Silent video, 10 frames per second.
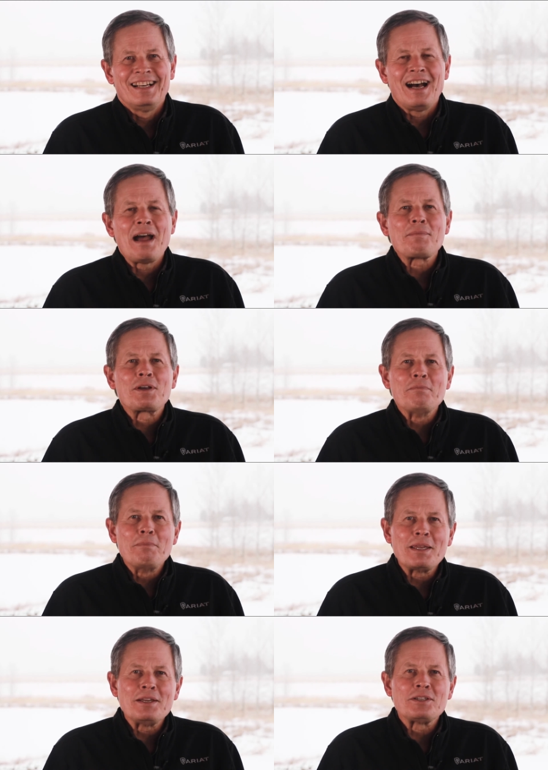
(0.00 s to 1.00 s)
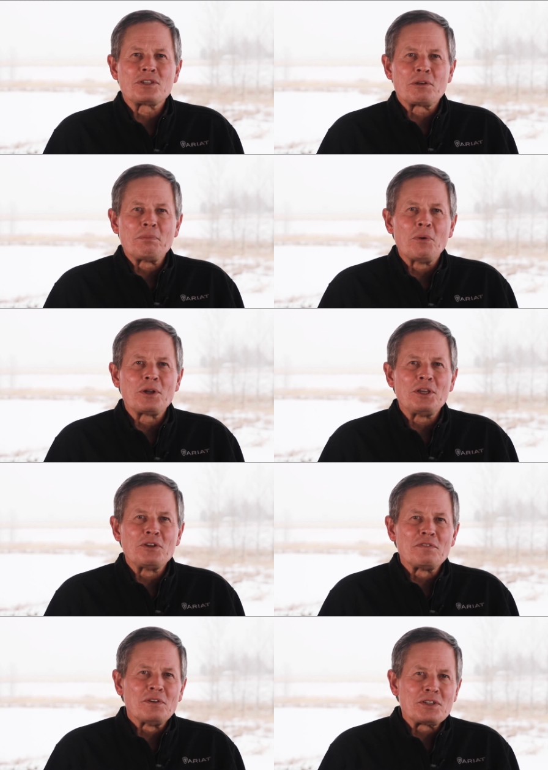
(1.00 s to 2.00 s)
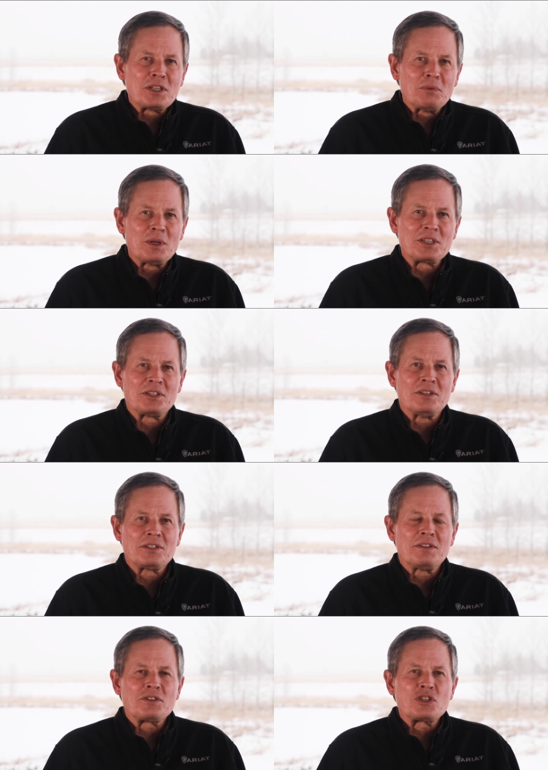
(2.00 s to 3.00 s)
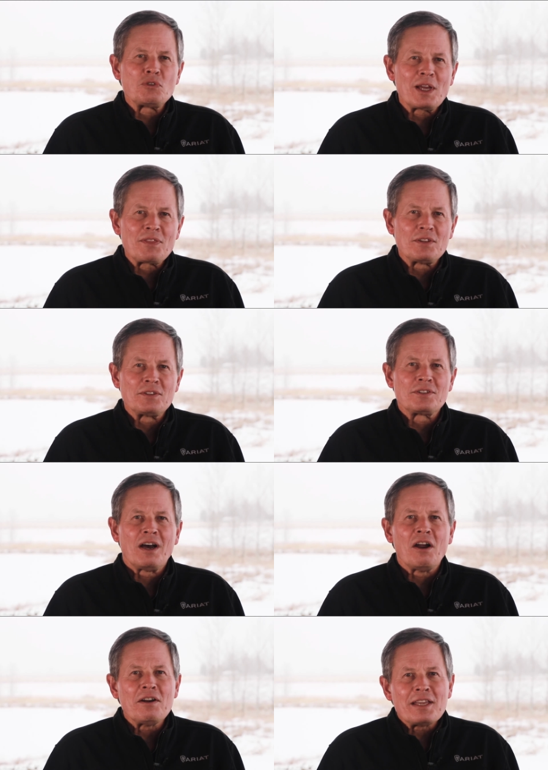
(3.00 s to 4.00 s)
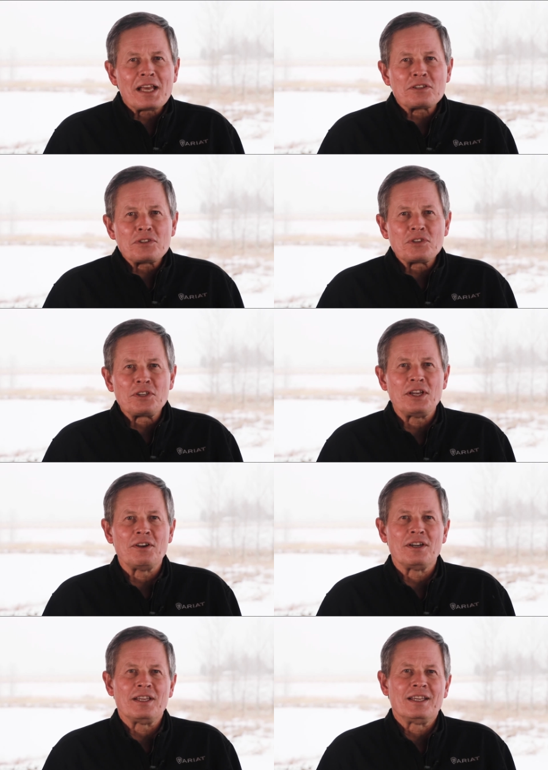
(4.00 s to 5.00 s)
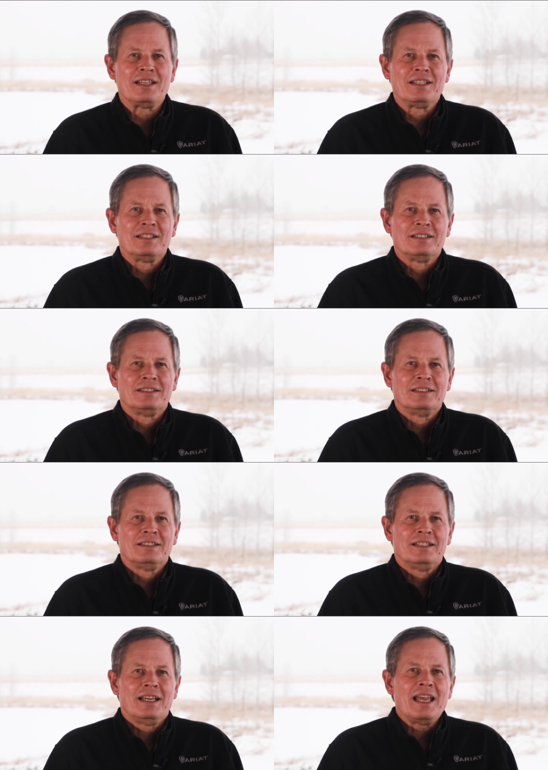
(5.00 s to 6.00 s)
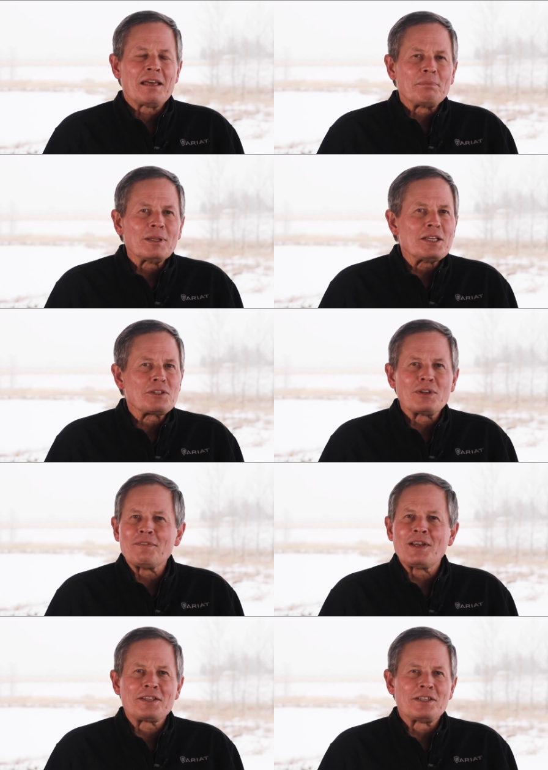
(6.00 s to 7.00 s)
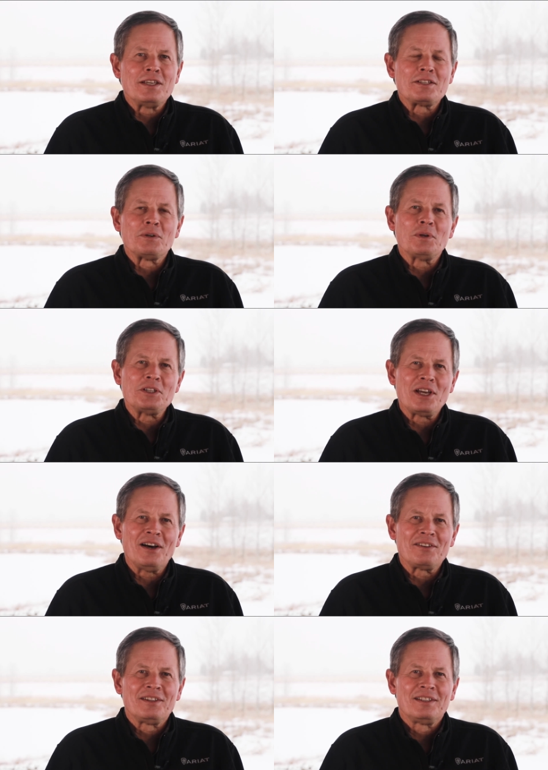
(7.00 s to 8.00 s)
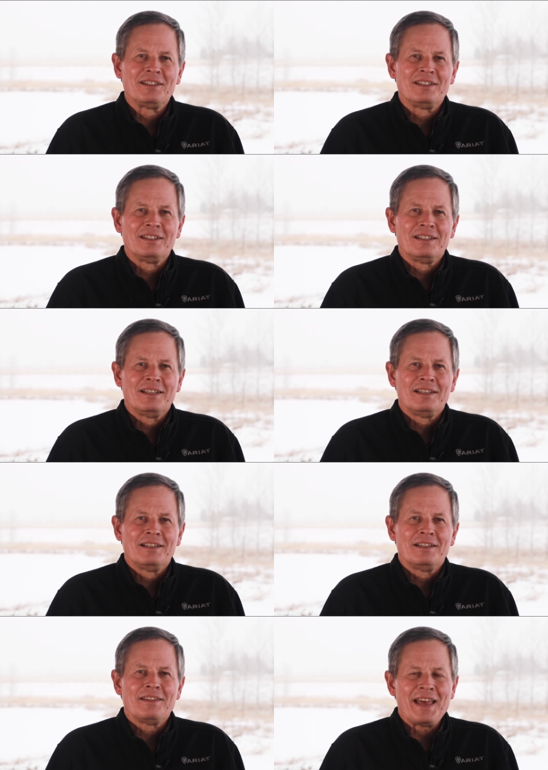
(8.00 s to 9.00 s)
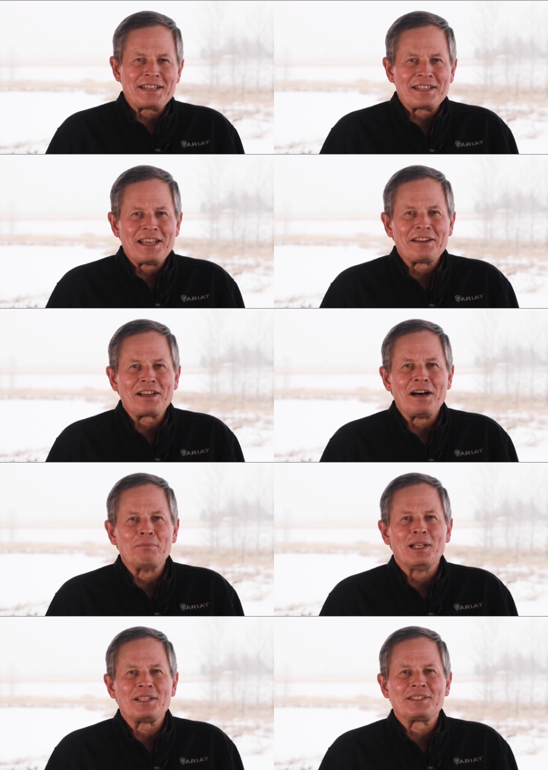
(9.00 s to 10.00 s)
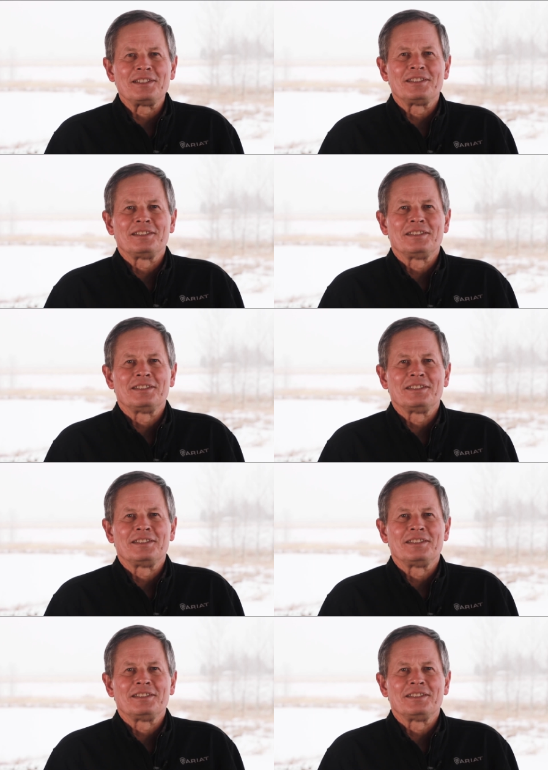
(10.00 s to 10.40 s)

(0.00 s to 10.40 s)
I'm committed to supporting university research that strengthens our national security. And please don't ever hesitate to reach out. Thanks again and God bless.